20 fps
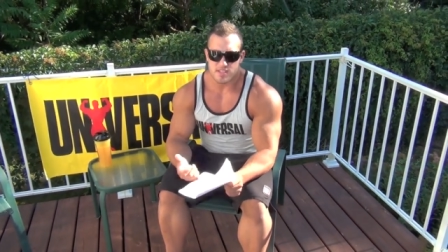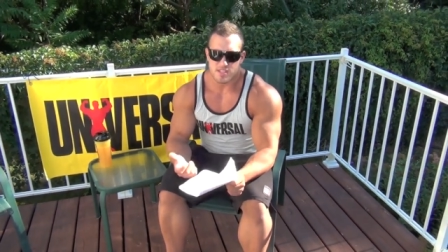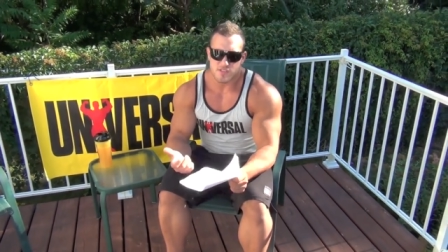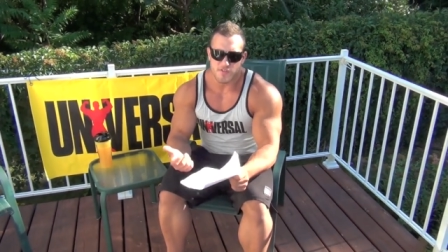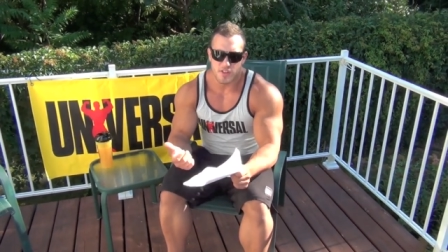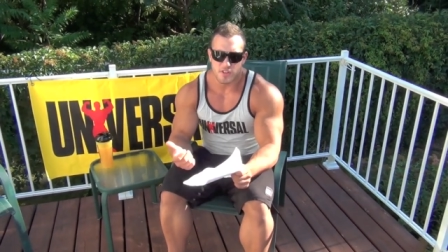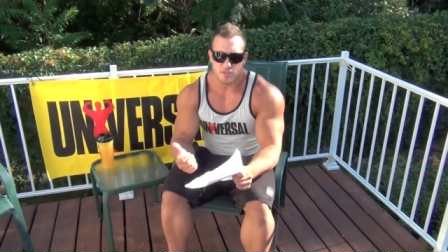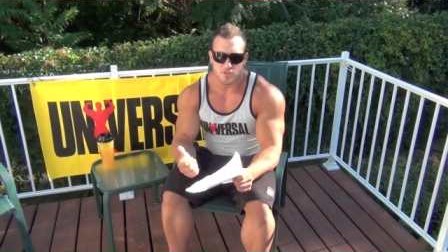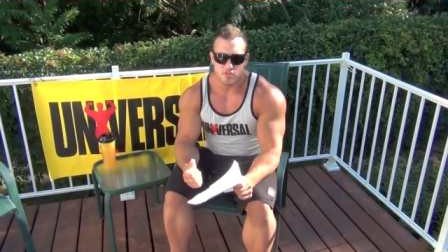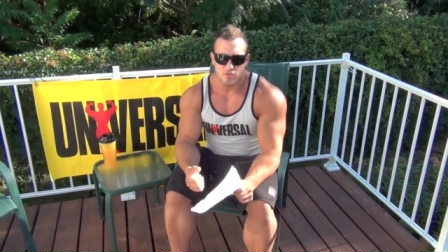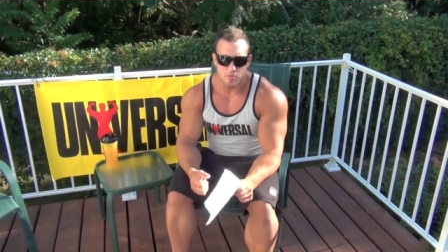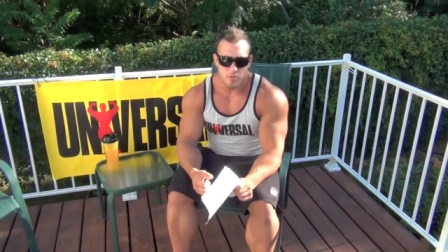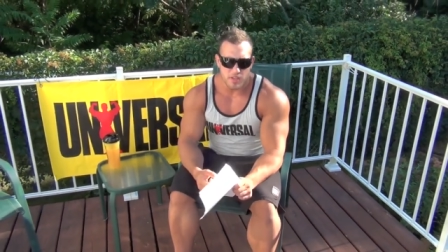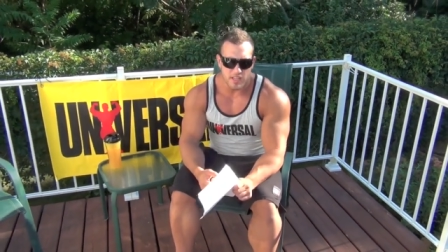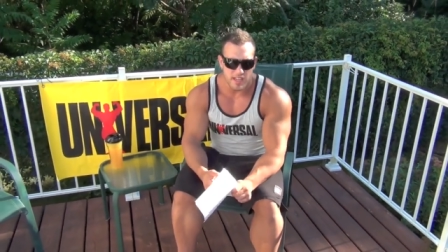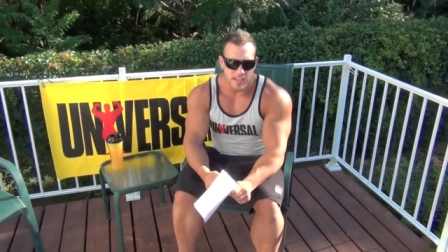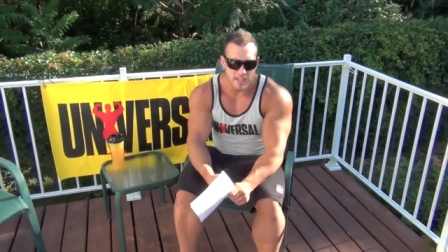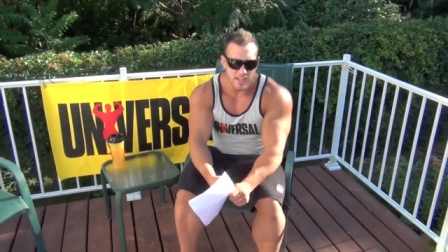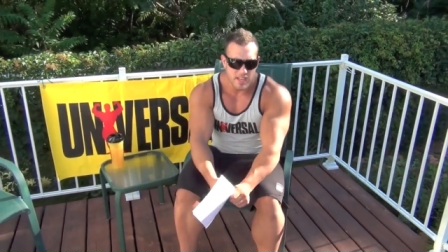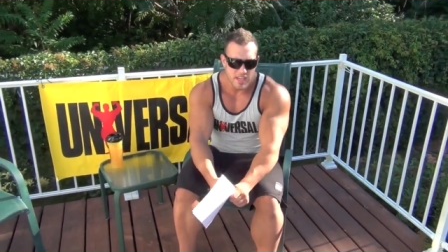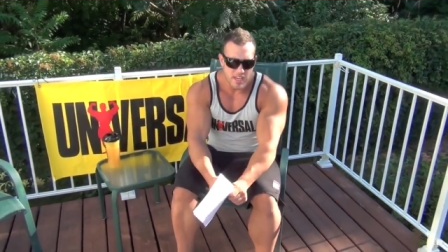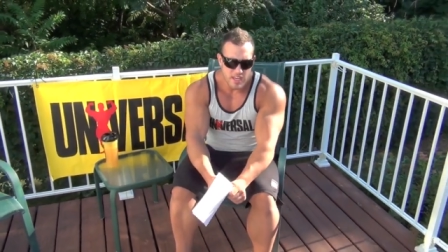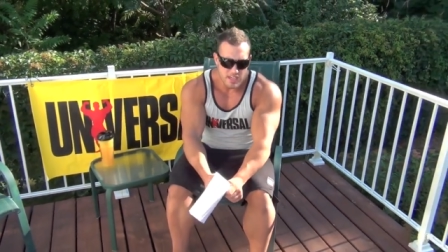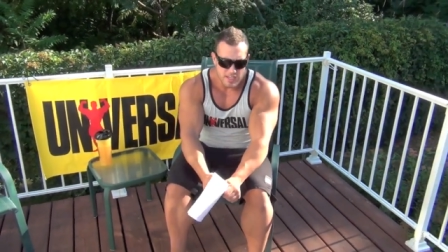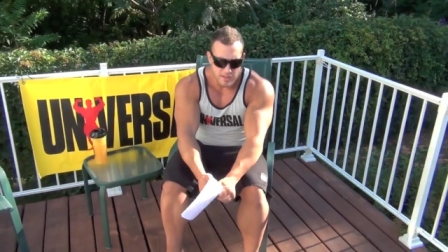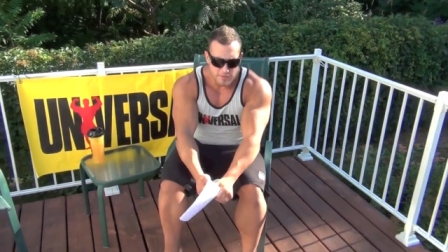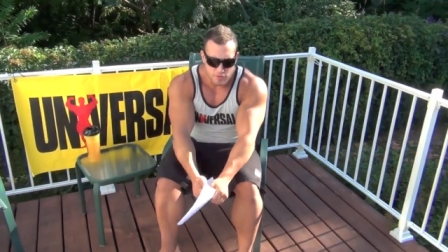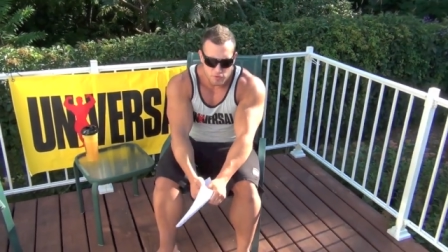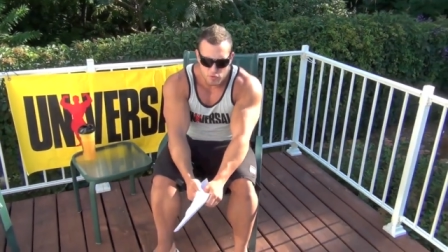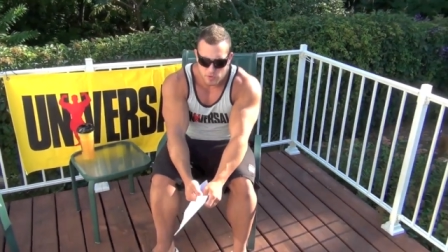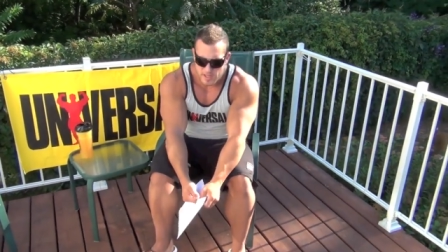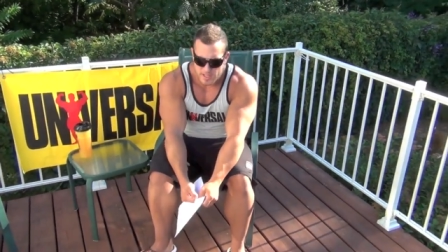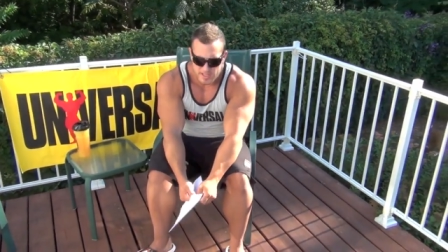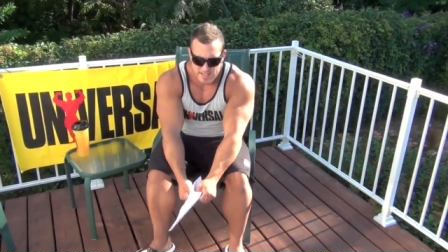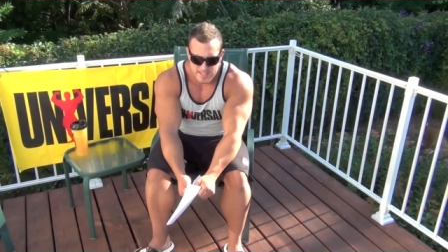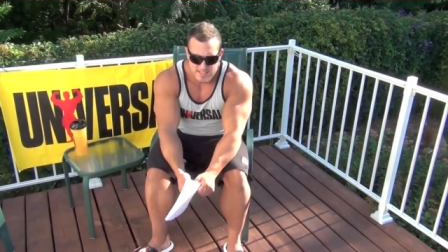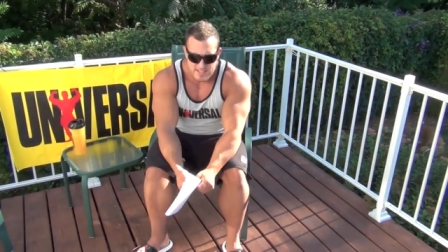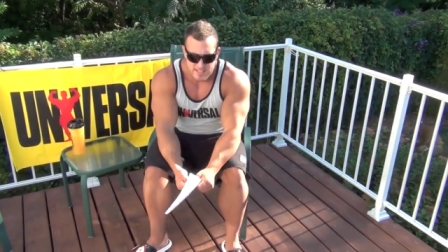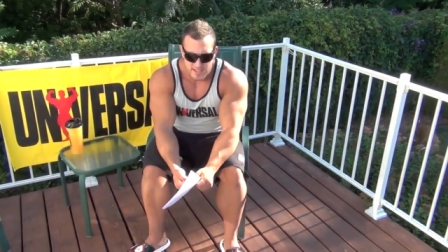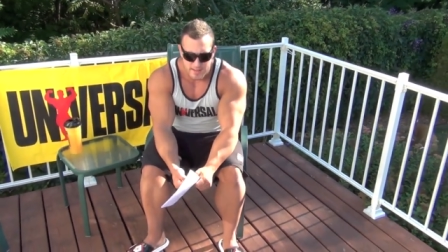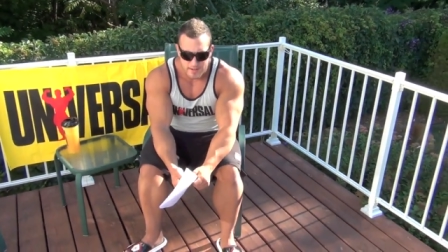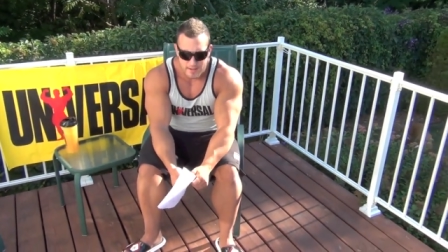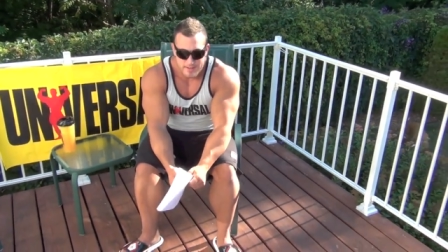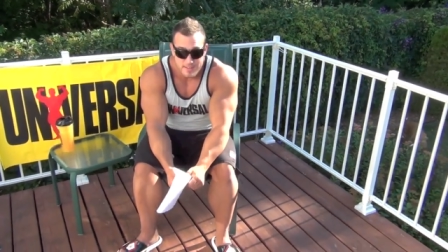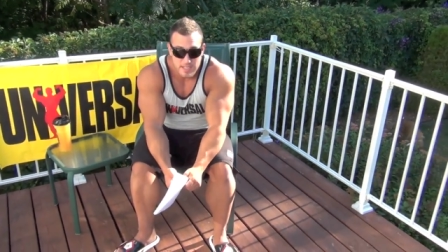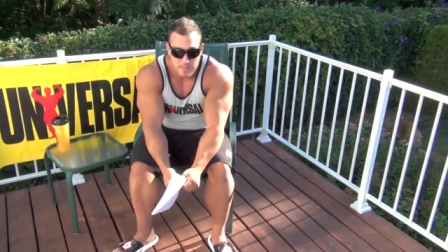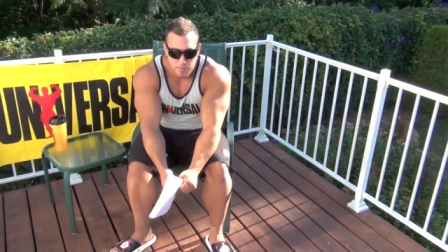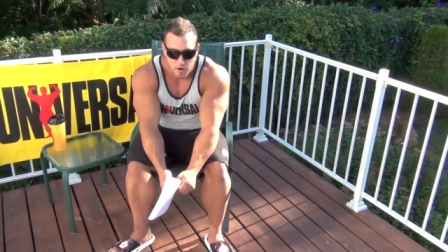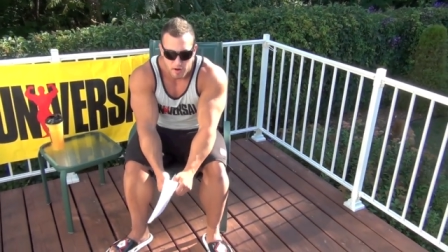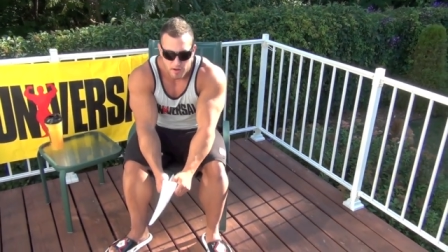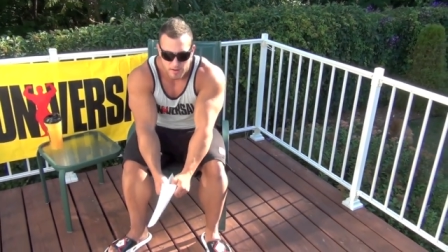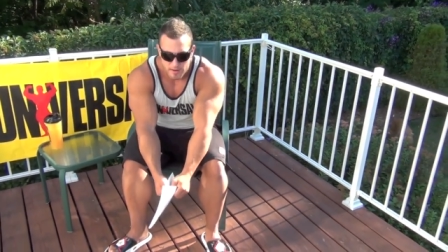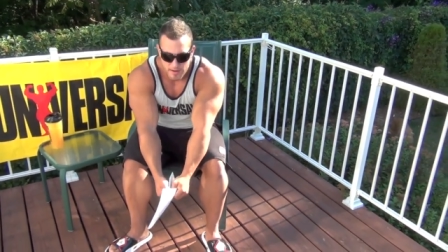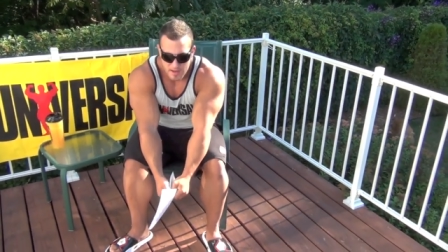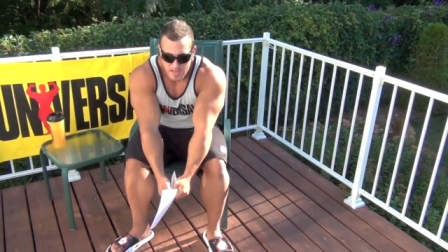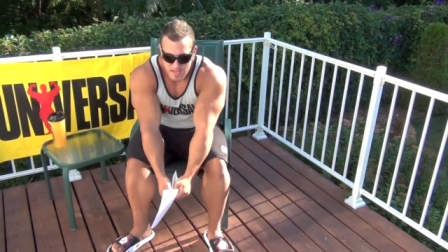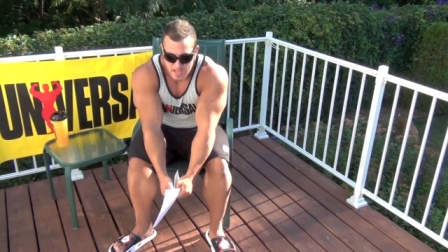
It's fun to do, but like if you do like let's say a T-bar,